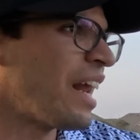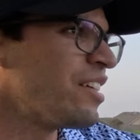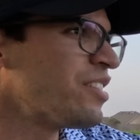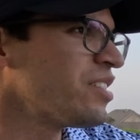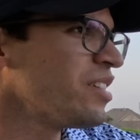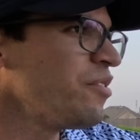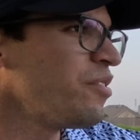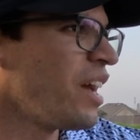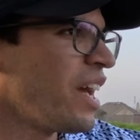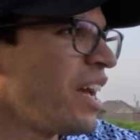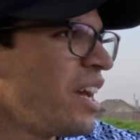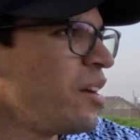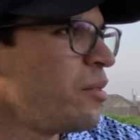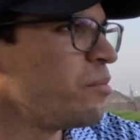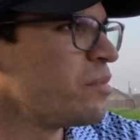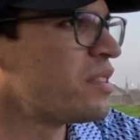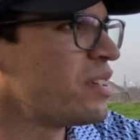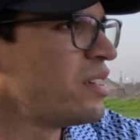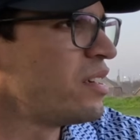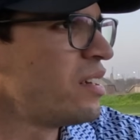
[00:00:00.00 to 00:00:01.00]
I should have
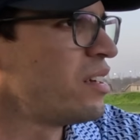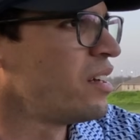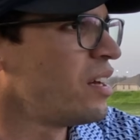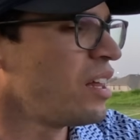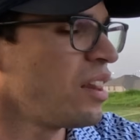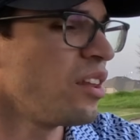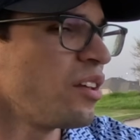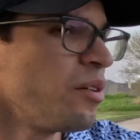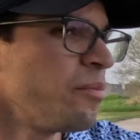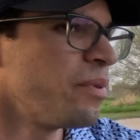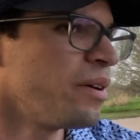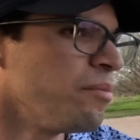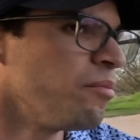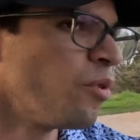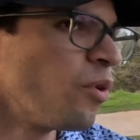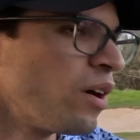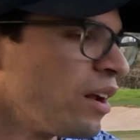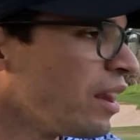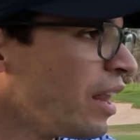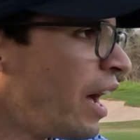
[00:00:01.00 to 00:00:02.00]
aimed a little bit
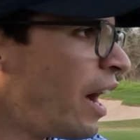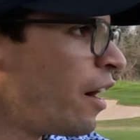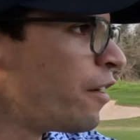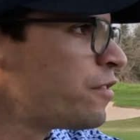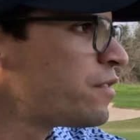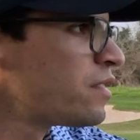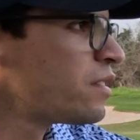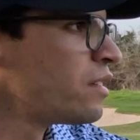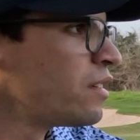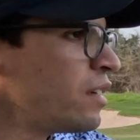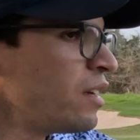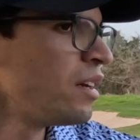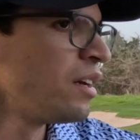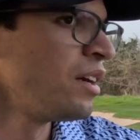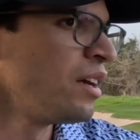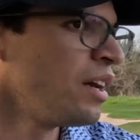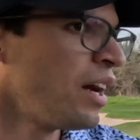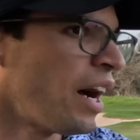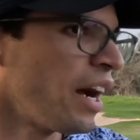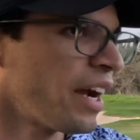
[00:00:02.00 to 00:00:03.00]
more left.
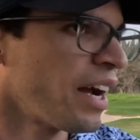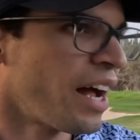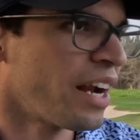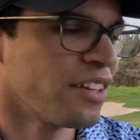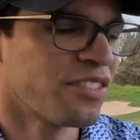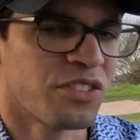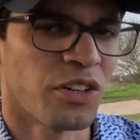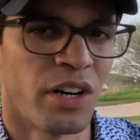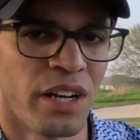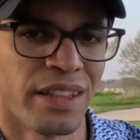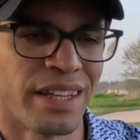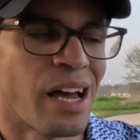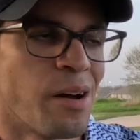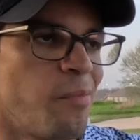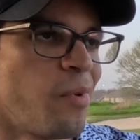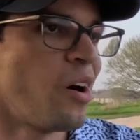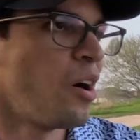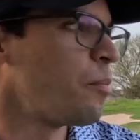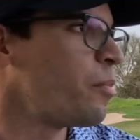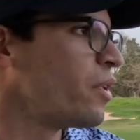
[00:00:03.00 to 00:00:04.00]
I kind of started that
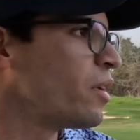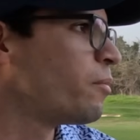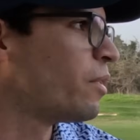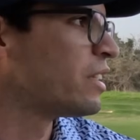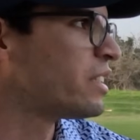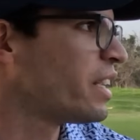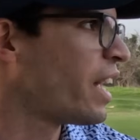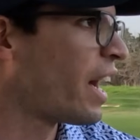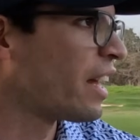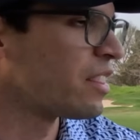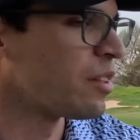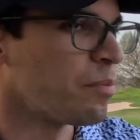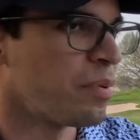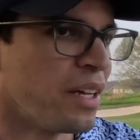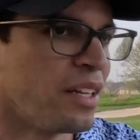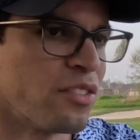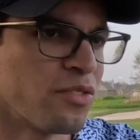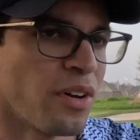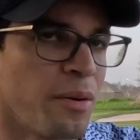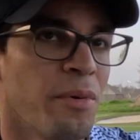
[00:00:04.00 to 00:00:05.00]
ball pretty much at the
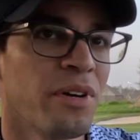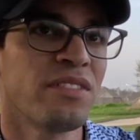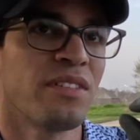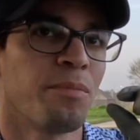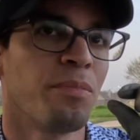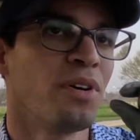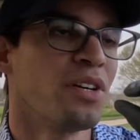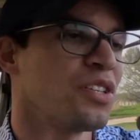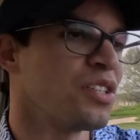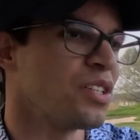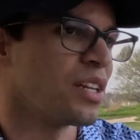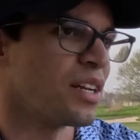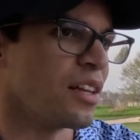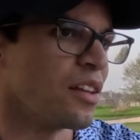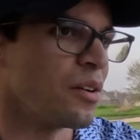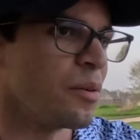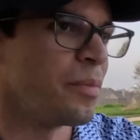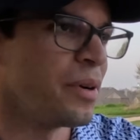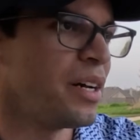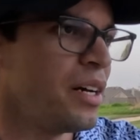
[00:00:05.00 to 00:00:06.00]
pin, so I must have pushed it a
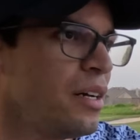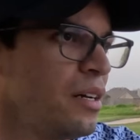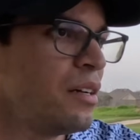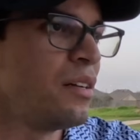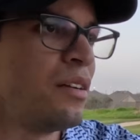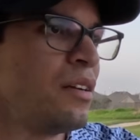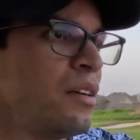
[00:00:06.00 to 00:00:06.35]
little bit.